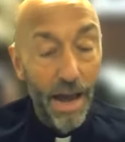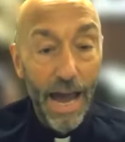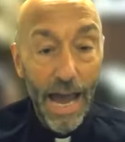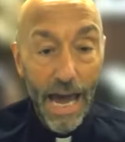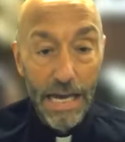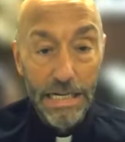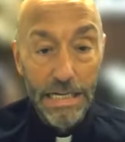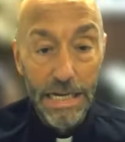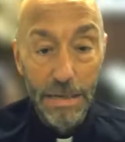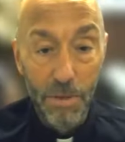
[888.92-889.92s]
And
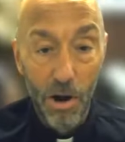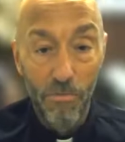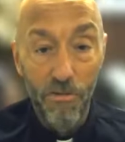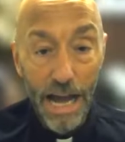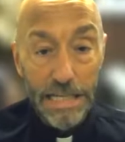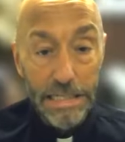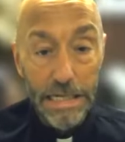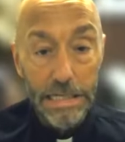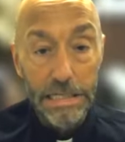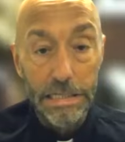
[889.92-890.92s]
Pope
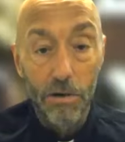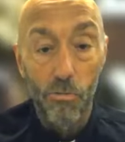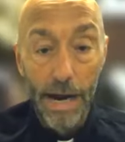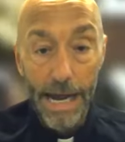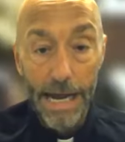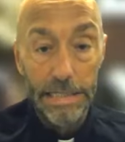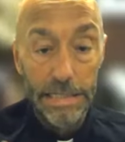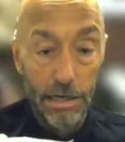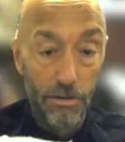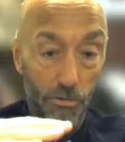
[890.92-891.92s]
Francis
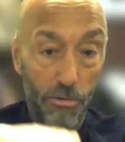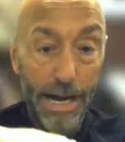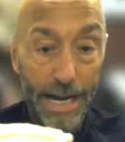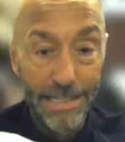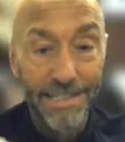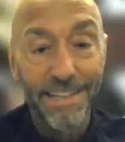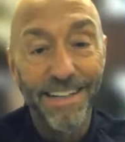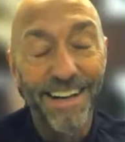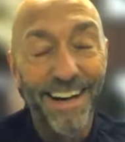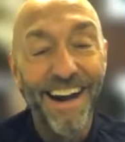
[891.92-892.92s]
raised the rate
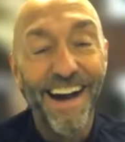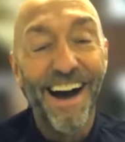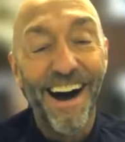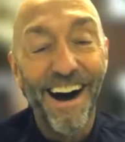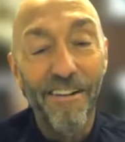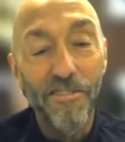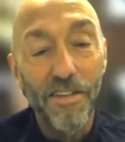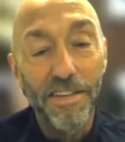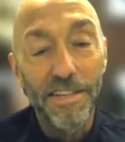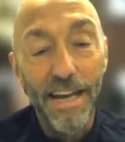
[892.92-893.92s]
of
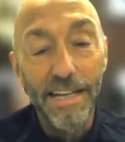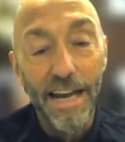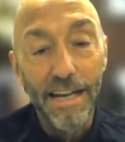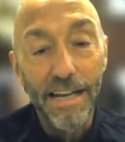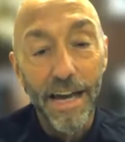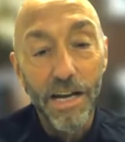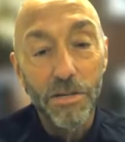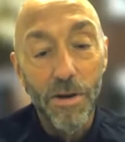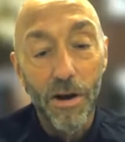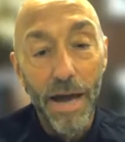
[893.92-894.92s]
the day dedicated
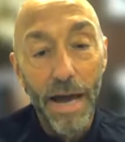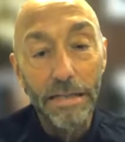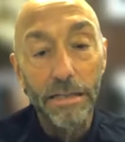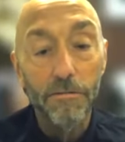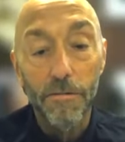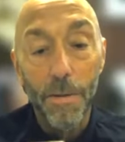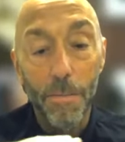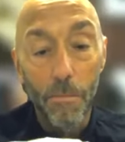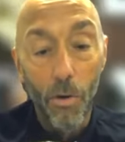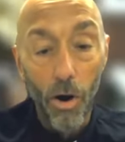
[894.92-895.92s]
to Mary Magdalene from a
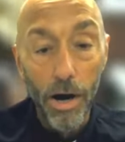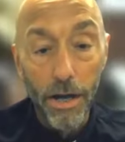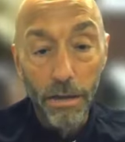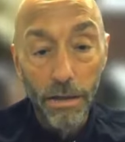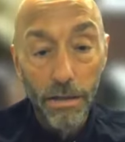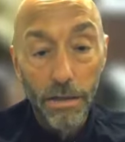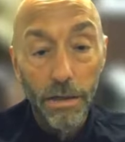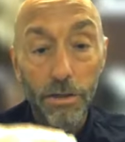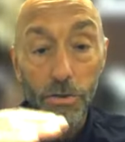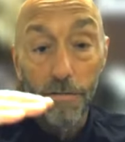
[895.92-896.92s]
memorial
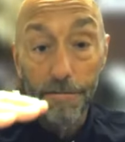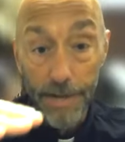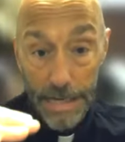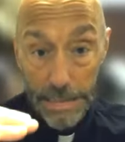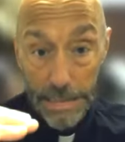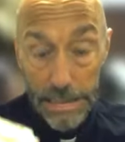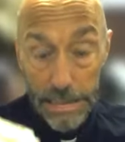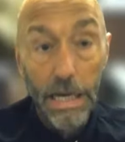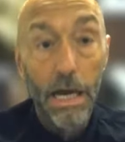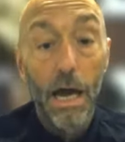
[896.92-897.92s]
to a
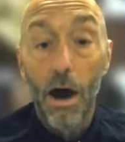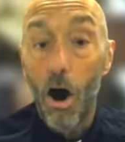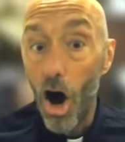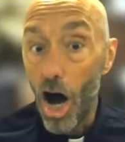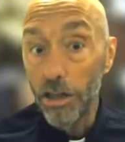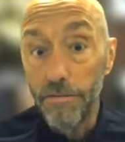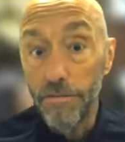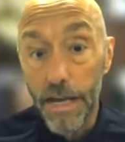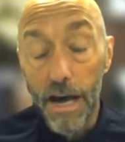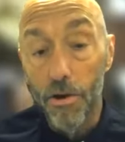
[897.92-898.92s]
feast. All of
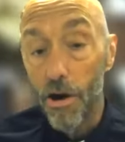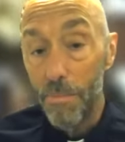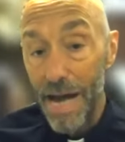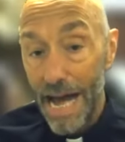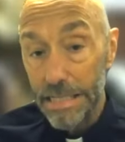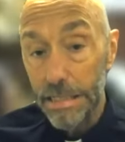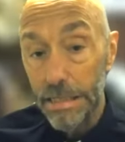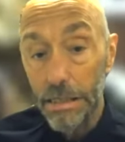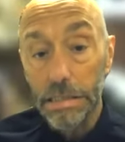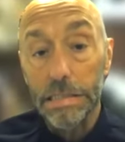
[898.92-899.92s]
the other
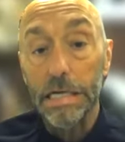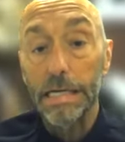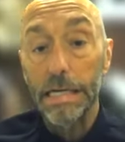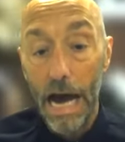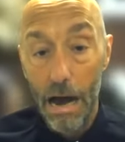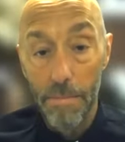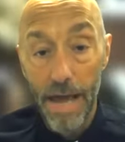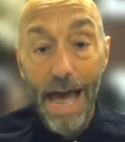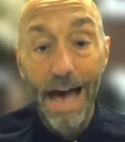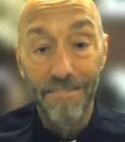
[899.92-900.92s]
apostles
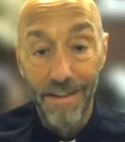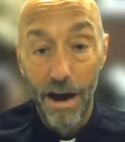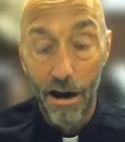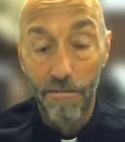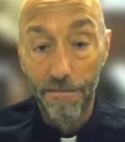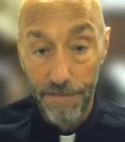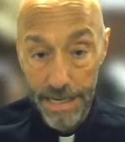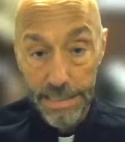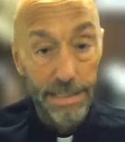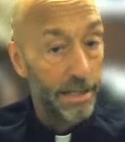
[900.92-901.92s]
have our
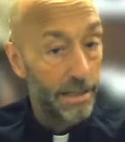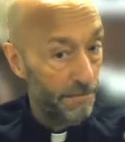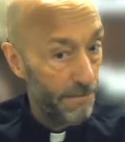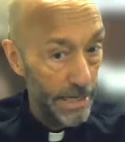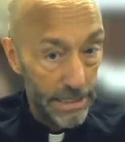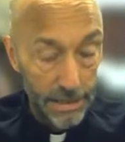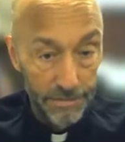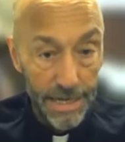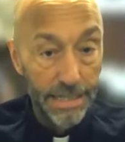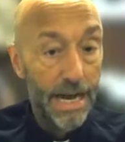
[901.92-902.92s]
feasts, like the Feast
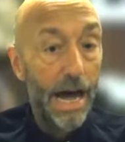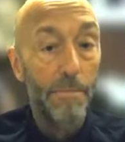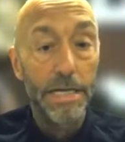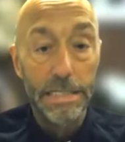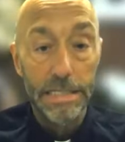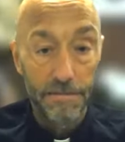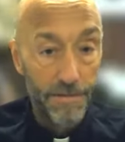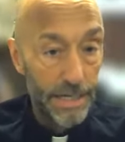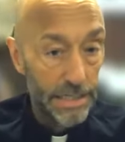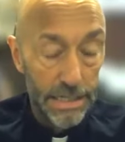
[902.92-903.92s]
of St. Thomas, the
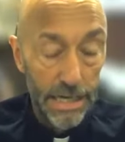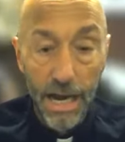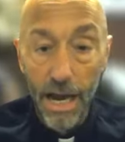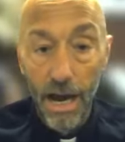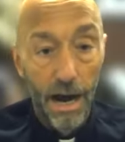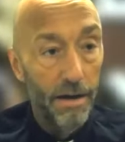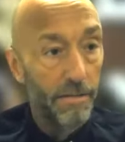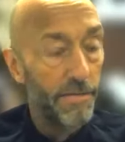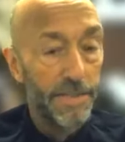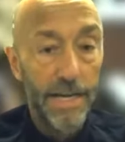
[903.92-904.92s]
Feast
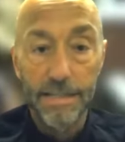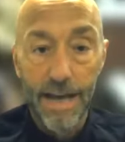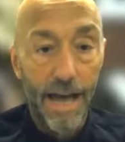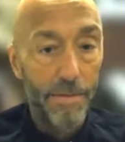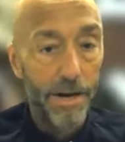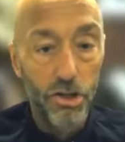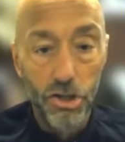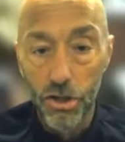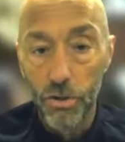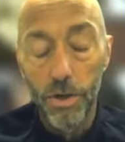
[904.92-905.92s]
of St. Simon and
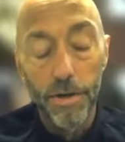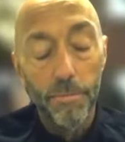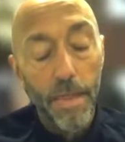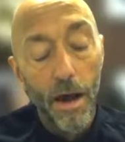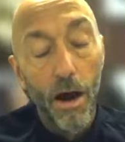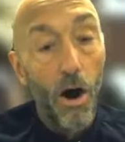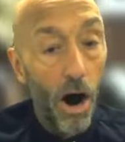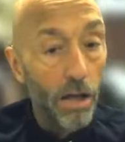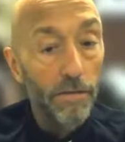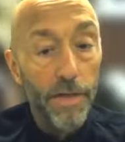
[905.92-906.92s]
Jude.
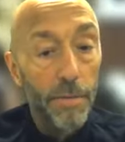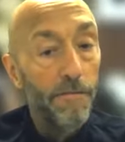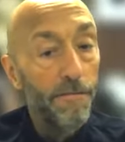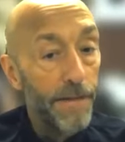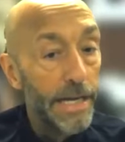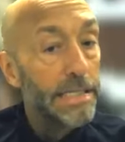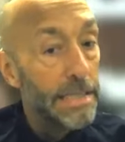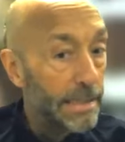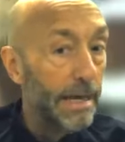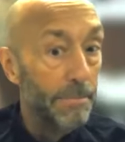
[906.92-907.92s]
All of them are feasts
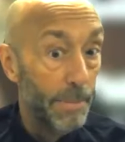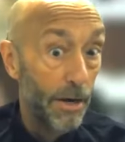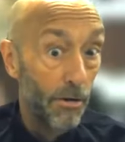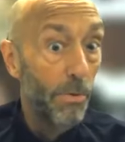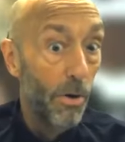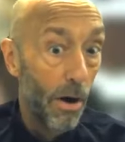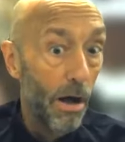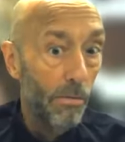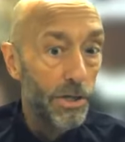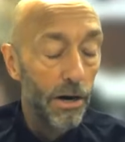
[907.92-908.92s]
except Peter and
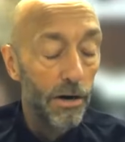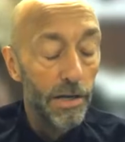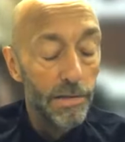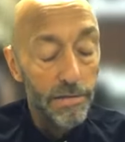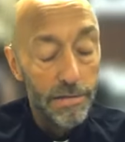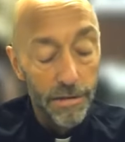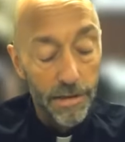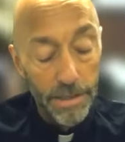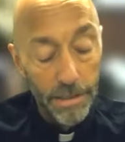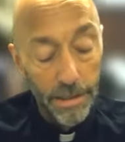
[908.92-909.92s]
Paul, which are is a
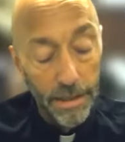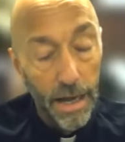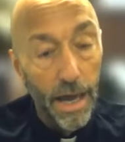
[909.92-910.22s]
solemnity.